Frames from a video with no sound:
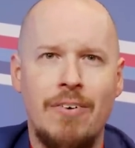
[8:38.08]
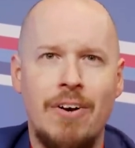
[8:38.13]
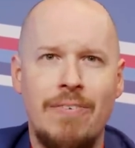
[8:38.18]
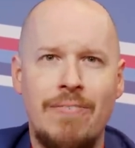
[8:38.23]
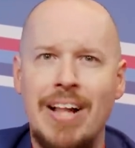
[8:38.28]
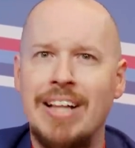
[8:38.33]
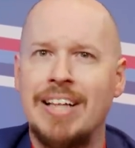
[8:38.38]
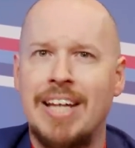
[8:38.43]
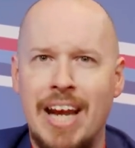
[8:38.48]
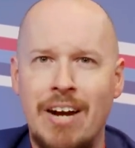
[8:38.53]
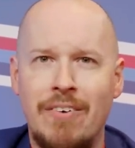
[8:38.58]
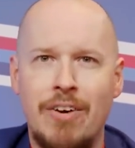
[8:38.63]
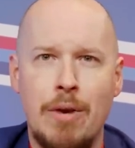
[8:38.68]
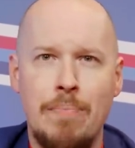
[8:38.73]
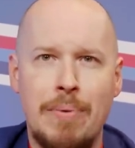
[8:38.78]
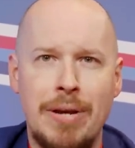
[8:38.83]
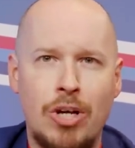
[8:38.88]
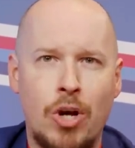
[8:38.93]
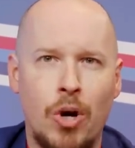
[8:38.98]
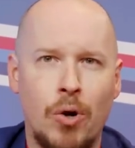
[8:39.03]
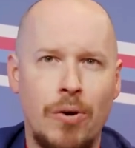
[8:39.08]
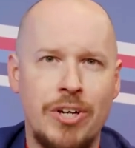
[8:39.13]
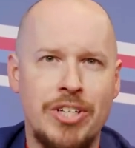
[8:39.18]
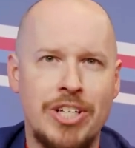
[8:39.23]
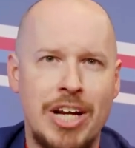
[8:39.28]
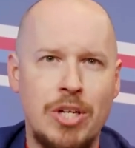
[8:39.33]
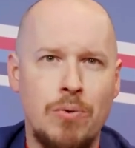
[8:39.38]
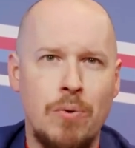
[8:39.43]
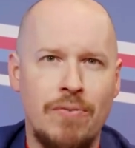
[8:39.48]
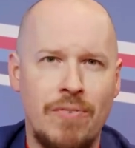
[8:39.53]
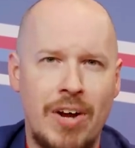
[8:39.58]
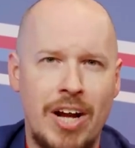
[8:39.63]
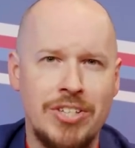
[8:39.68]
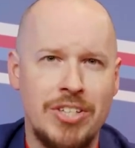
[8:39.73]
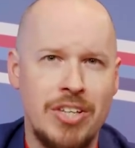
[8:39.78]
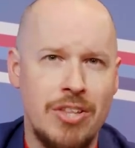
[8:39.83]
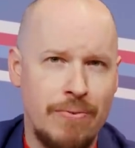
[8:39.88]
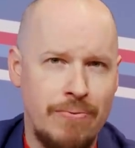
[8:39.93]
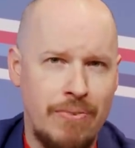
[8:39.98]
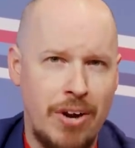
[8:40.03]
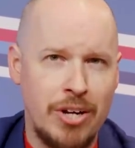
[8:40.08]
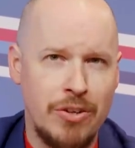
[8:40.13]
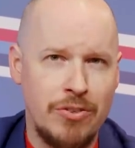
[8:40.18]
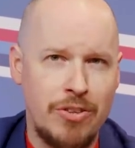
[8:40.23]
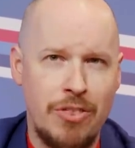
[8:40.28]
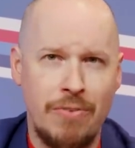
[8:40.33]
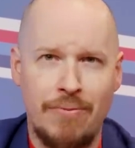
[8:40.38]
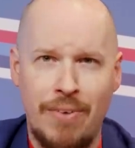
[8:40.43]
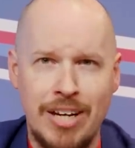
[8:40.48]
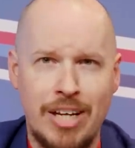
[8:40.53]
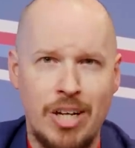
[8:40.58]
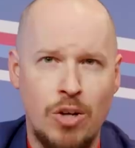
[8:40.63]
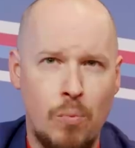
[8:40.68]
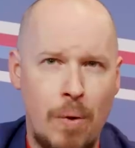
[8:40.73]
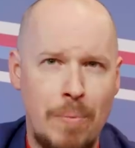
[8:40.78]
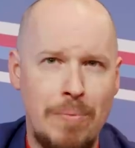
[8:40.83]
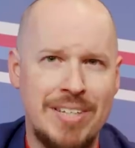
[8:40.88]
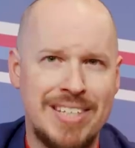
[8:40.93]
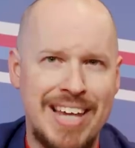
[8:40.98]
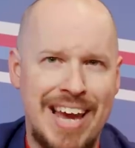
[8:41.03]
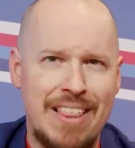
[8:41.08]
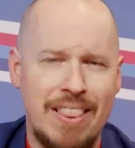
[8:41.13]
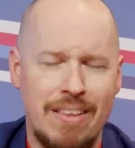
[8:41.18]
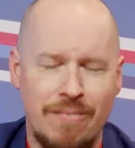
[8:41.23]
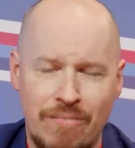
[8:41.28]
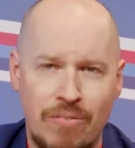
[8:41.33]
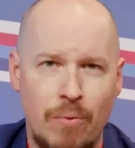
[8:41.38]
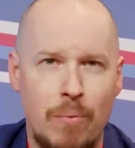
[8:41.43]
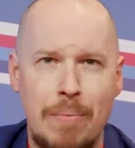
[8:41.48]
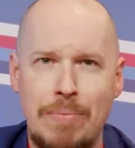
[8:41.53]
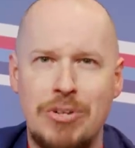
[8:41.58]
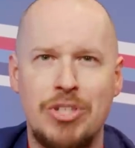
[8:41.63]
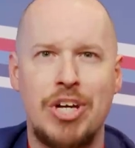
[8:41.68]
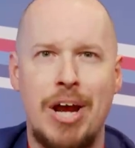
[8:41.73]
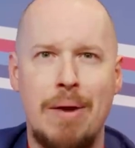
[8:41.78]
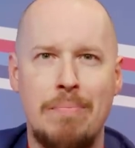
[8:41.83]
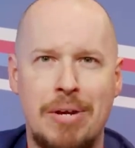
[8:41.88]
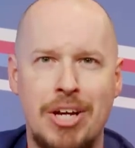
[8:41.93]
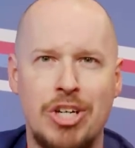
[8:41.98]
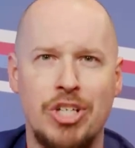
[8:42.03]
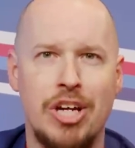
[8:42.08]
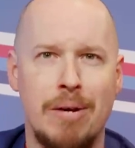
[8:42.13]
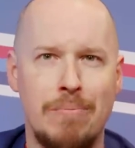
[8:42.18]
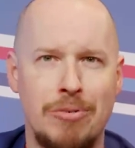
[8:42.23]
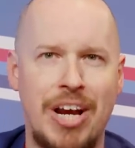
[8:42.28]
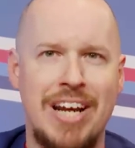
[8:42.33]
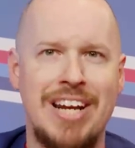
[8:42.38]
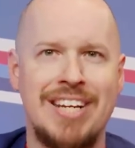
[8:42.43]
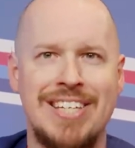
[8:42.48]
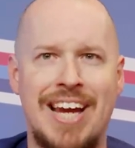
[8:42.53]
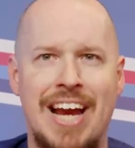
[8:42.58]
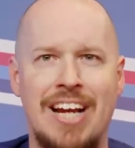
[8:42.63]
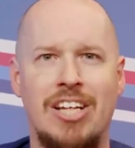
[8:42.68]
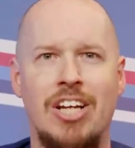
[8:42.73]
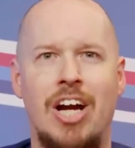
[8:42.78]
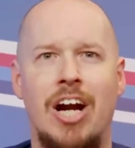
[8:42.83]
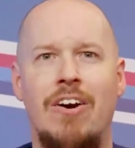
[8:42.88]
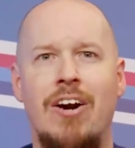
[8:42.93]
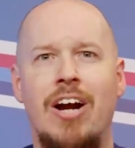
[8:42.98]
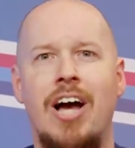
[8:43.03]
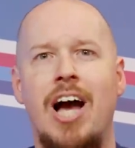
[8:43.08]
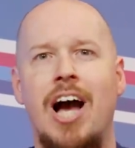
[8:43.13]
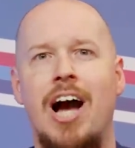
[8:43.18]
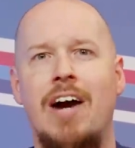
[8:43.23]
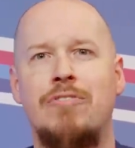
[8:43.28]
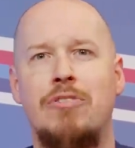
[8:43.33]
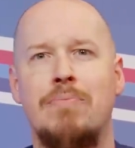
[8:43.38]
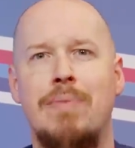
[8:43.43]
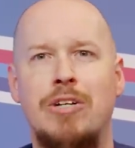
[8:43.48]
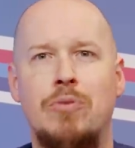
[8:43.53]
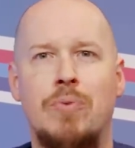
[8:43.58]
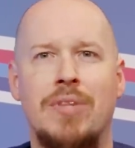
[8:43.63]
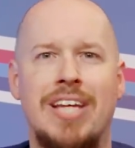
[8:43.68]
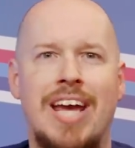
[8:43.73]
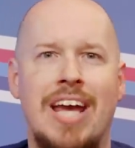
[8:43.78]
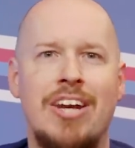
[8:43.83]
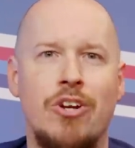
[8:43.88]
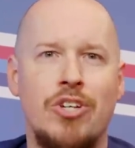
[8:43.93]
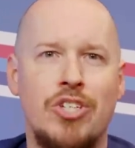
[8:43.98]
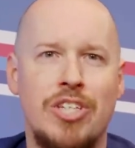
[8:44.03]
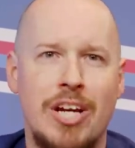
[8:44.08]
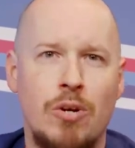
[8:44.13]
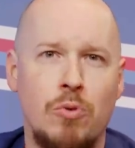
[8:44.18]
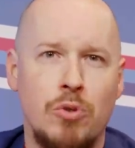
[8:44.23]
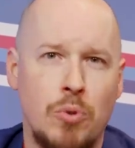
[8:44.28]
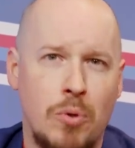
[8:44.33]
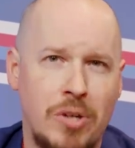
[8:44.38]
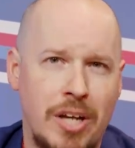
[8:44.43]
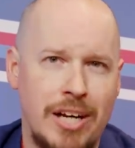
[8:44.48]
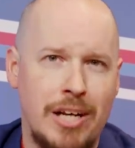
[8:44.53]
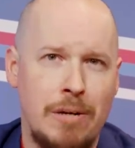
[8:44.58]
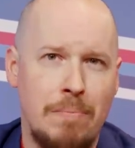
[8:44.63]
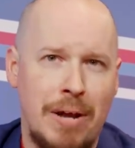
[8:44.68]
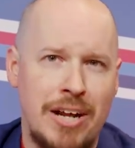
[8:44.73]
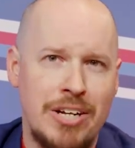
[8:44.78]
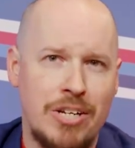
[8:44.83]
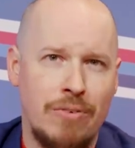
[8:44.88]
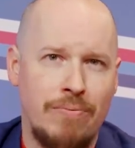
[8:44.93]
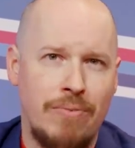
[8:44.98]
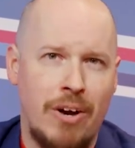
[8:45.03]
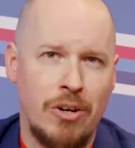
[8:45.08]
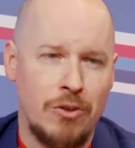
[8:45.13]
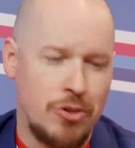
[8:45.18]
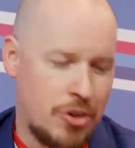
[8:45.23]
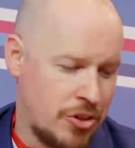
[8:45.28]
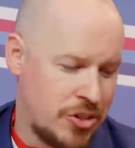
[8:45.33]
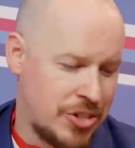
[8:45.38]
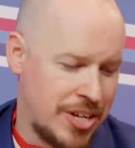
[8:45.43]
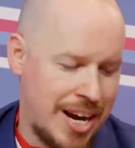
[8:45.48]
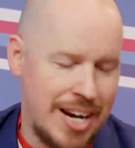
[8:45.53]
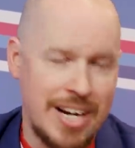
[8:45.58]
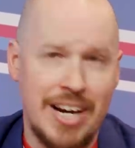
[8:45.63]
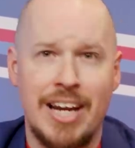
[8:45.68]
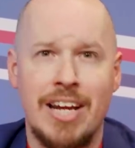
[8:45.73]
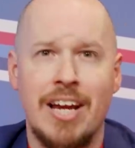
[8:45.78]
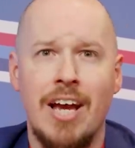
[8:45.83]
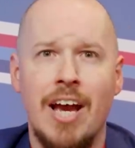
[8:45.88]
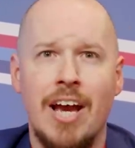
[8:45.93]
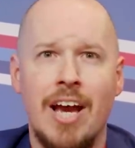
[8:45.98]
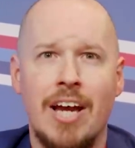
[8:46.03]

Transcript: Valkyria beat Cora Jade to advance in the finals of the vacant women's championship. Jade attacked Lyra after the match with a kendo stick, which will likely play into the finals on Saturday.